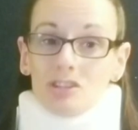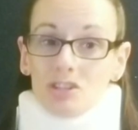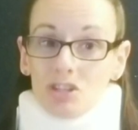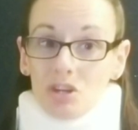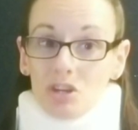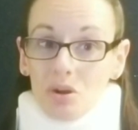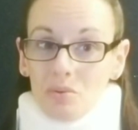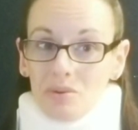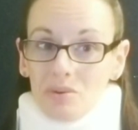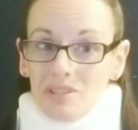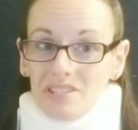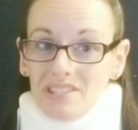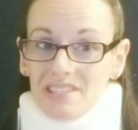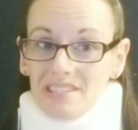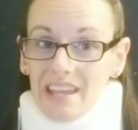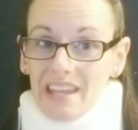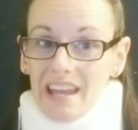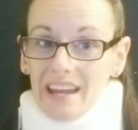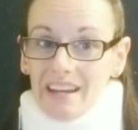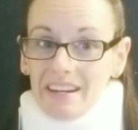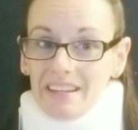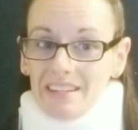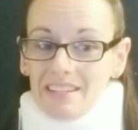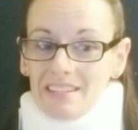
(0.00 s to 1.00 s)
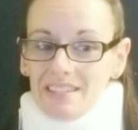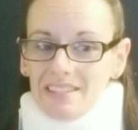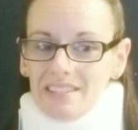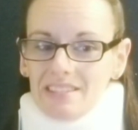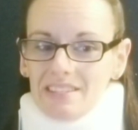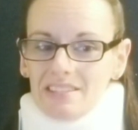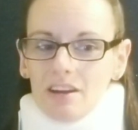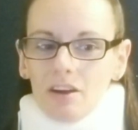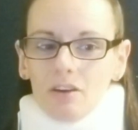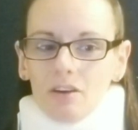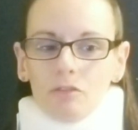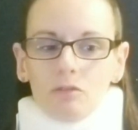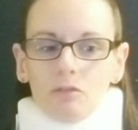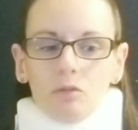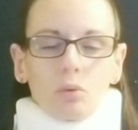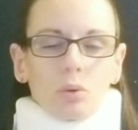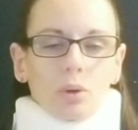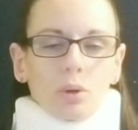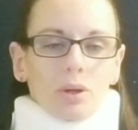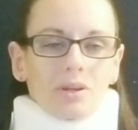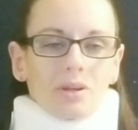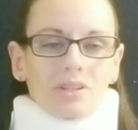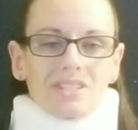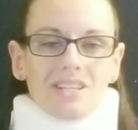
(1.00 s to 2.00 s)
show a status of
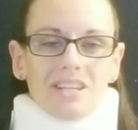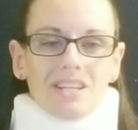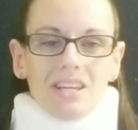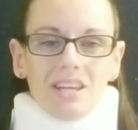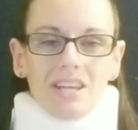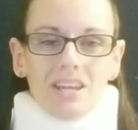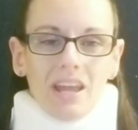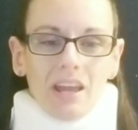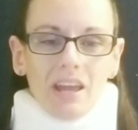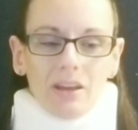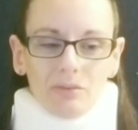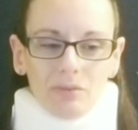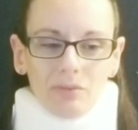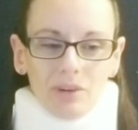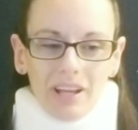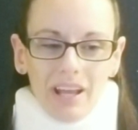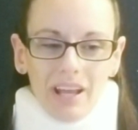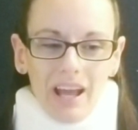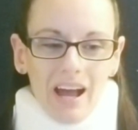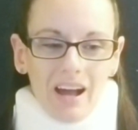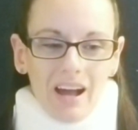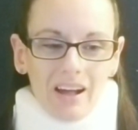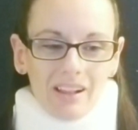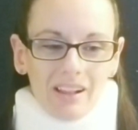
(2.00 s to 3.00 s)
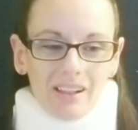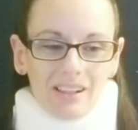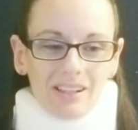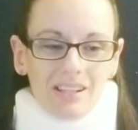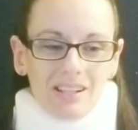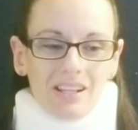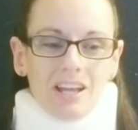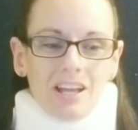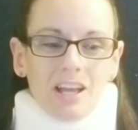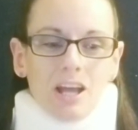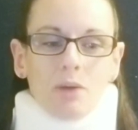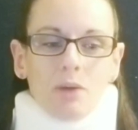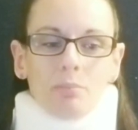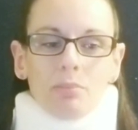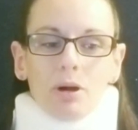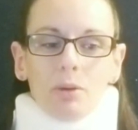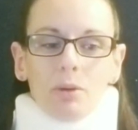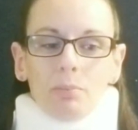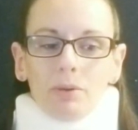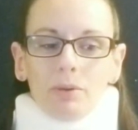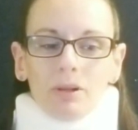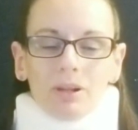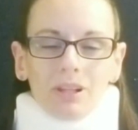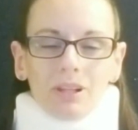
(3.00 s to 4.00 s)
royalty and regale, purple